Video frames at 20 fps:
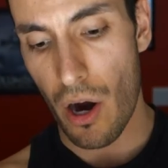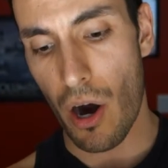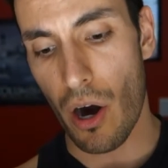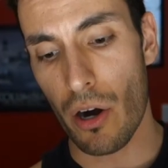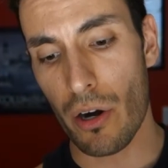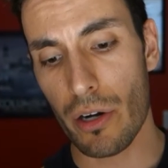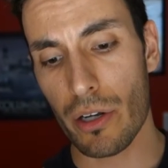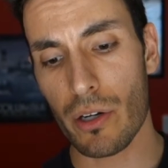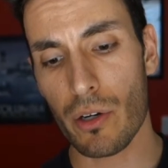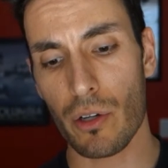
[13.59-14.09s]

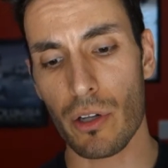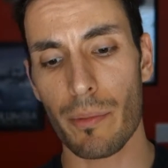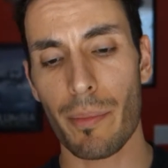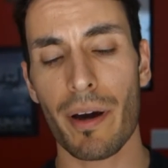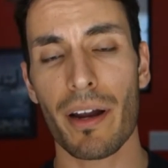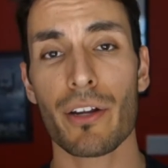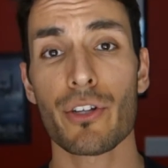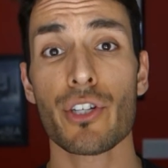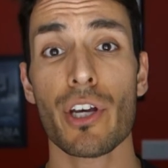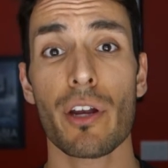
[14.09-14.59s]
article
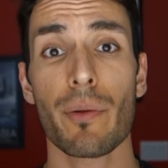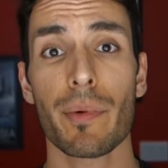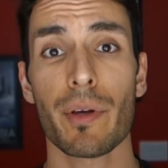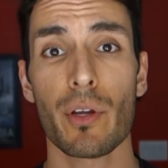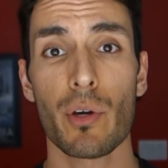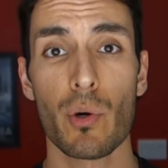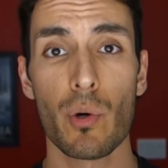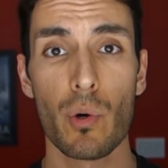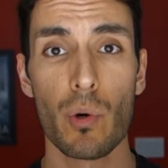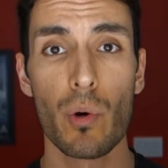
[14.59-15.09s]
about a gentleman
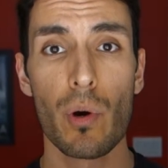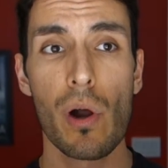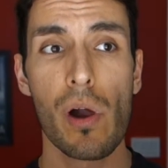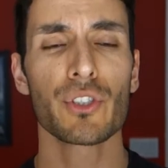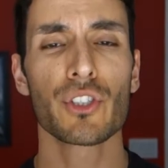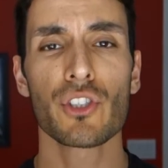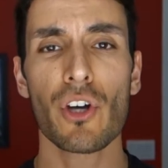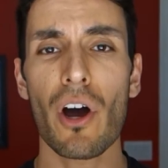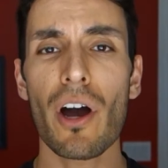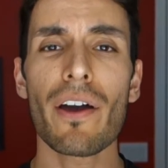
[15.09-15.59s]
who
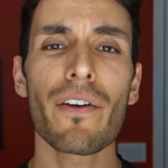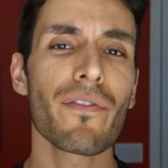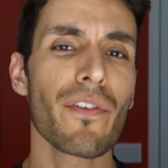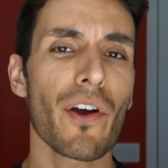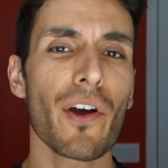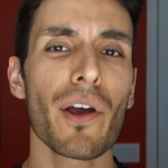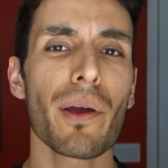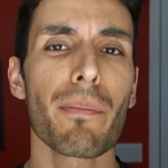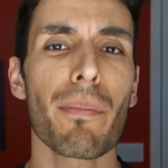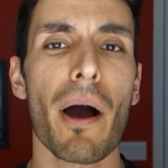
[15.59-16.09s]
saw a
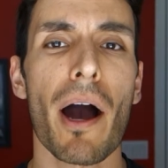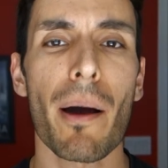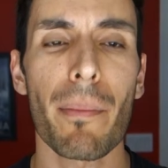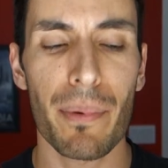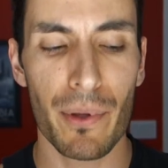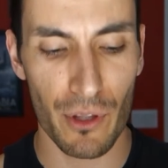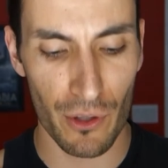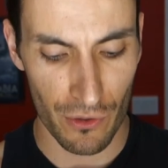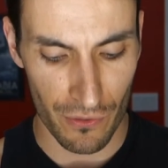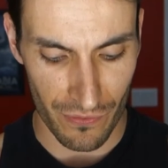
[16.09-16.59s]
very
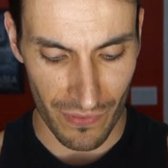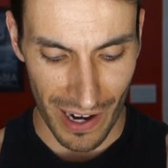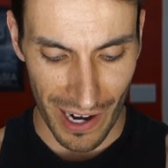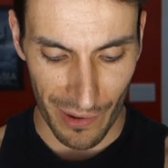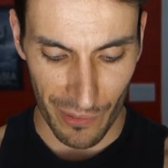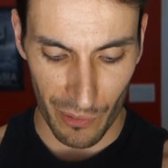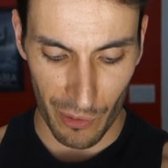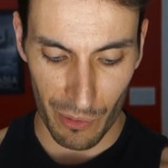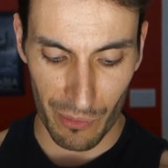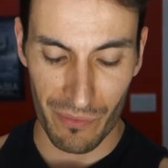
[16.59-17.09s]
popular
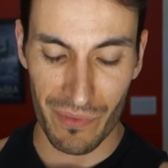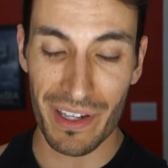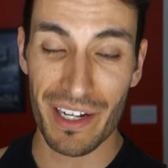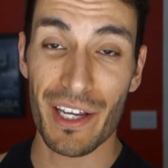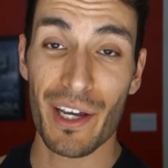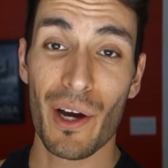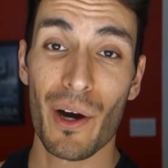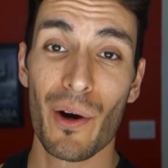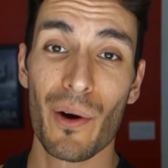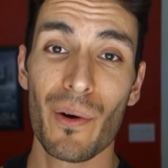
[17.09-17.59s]
viral
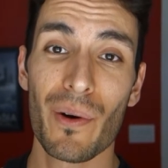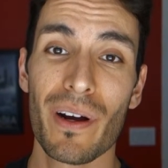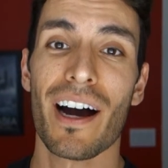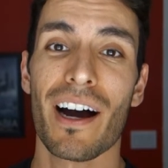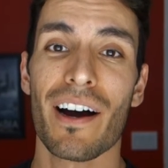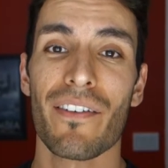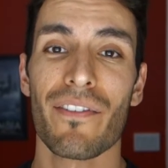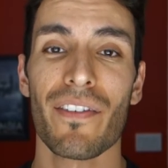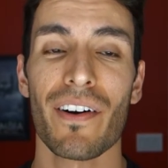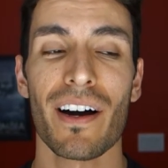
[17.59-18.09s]
video
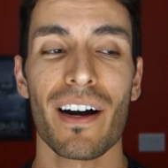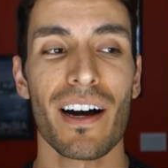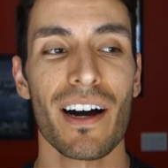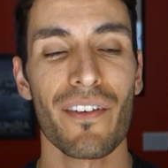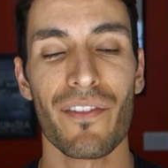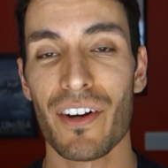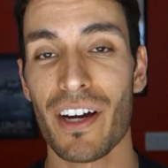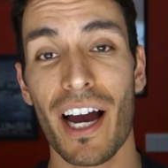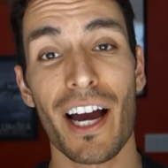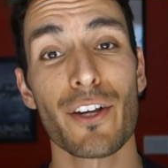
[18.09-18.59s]

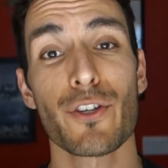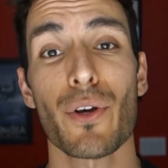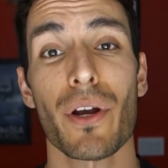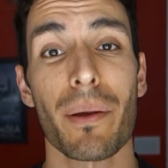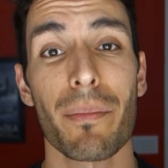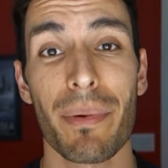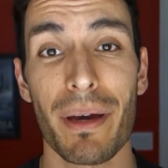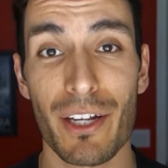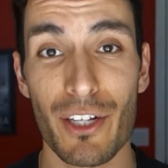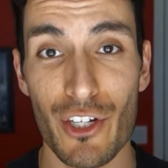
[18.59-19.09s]
of a guy
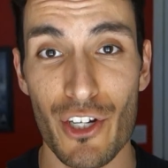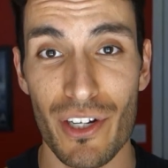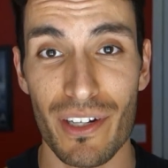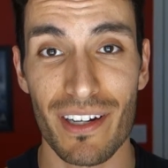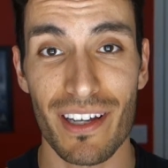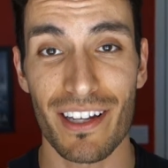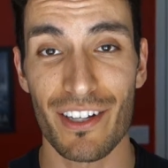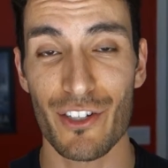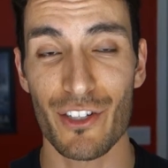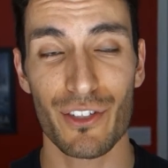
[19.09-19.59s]
trying to bench
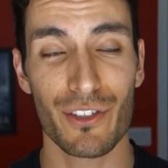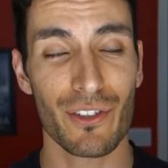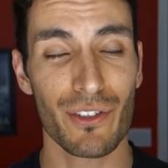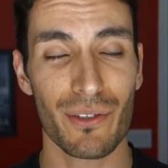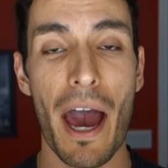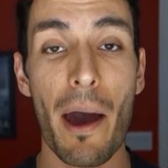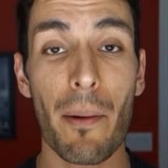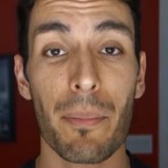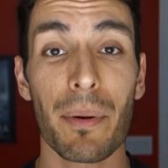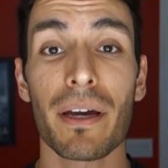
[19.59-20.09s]
and
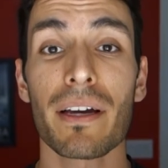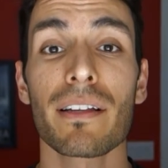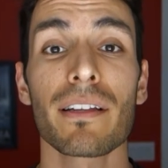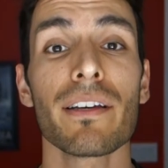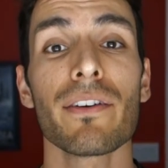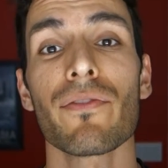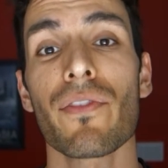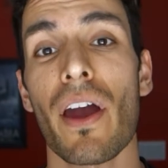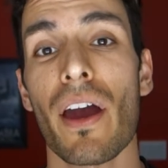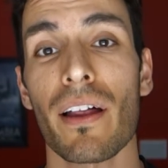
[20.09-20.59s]
just
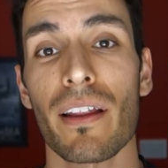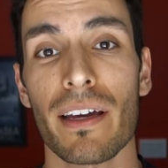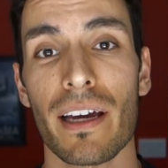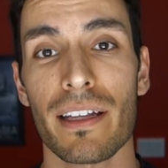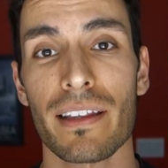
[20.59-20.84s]
epically failing.